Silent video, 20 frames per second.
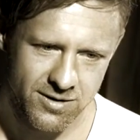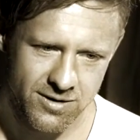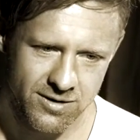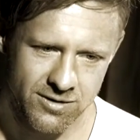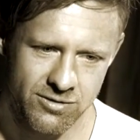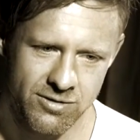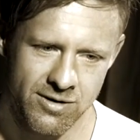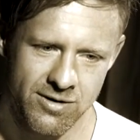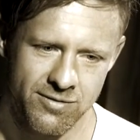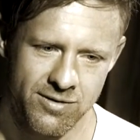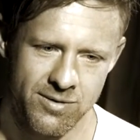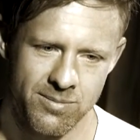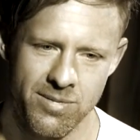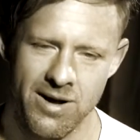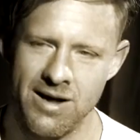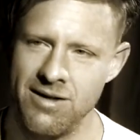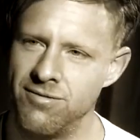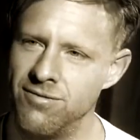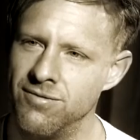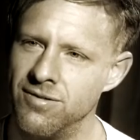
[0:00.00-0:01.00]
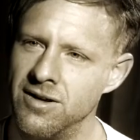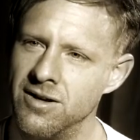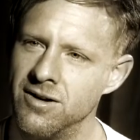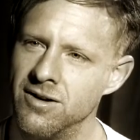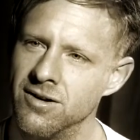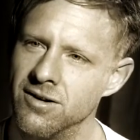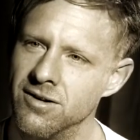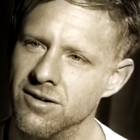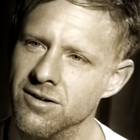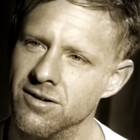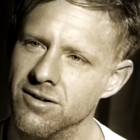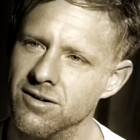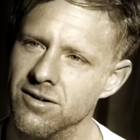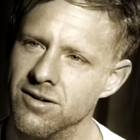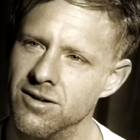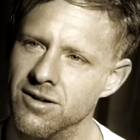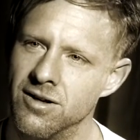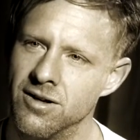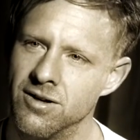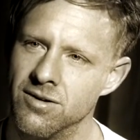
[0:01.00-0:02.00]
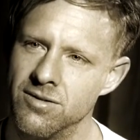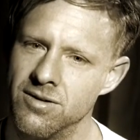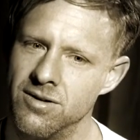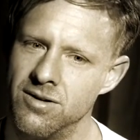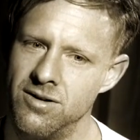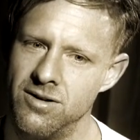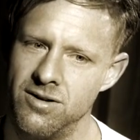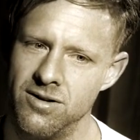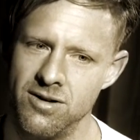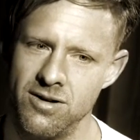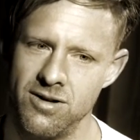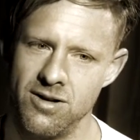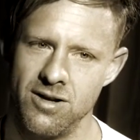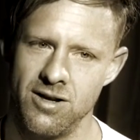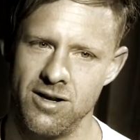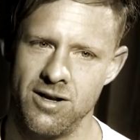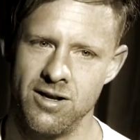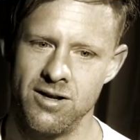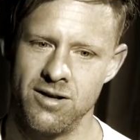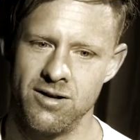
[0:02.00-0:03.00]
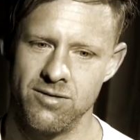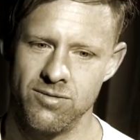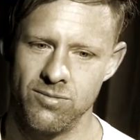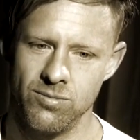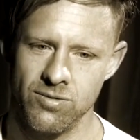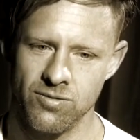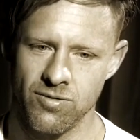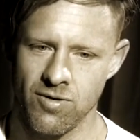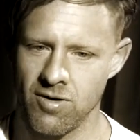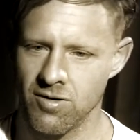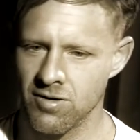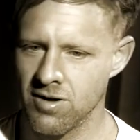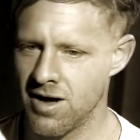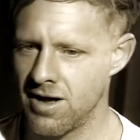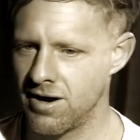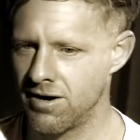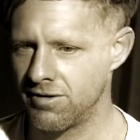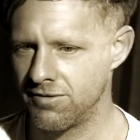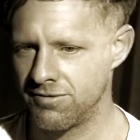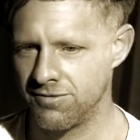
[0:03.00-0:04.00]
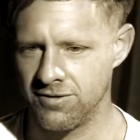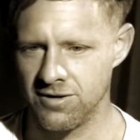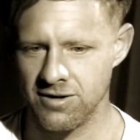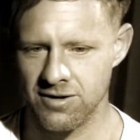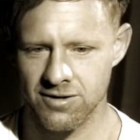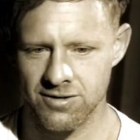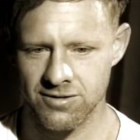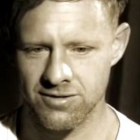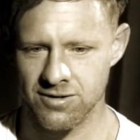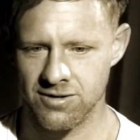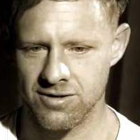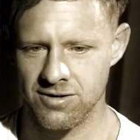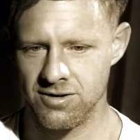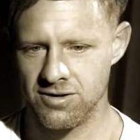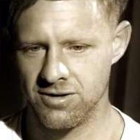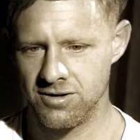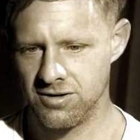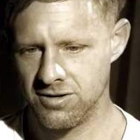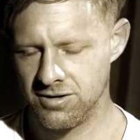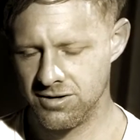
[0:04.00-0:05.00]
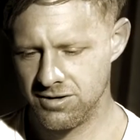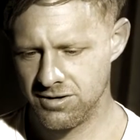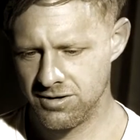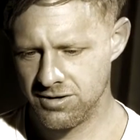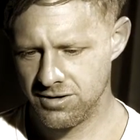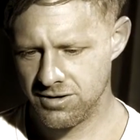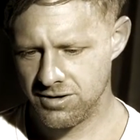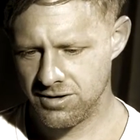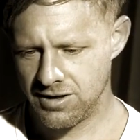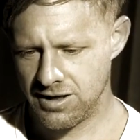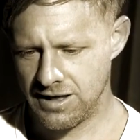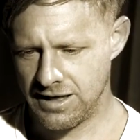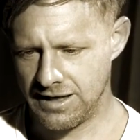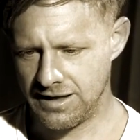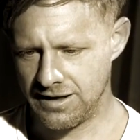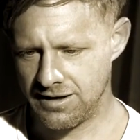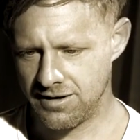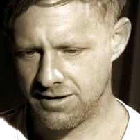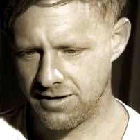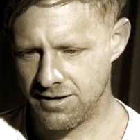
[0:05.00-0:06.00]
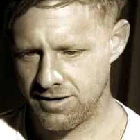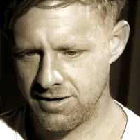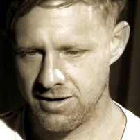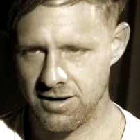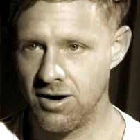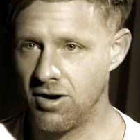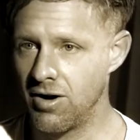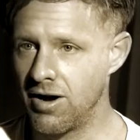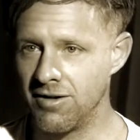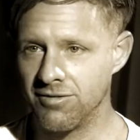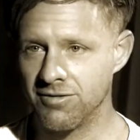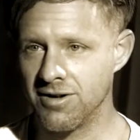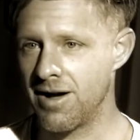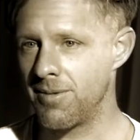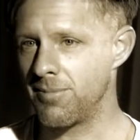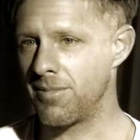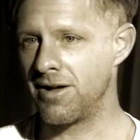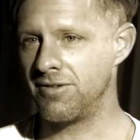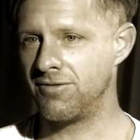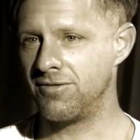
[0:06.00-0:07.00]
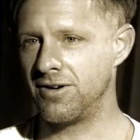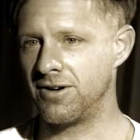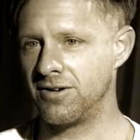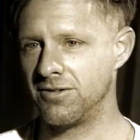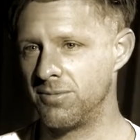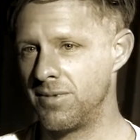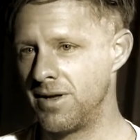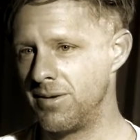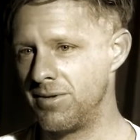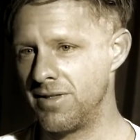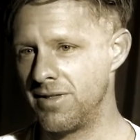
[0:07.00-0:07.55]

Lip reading: driven by fear, you know, and we've all got our fears, and you know, I've got my fears, and maybe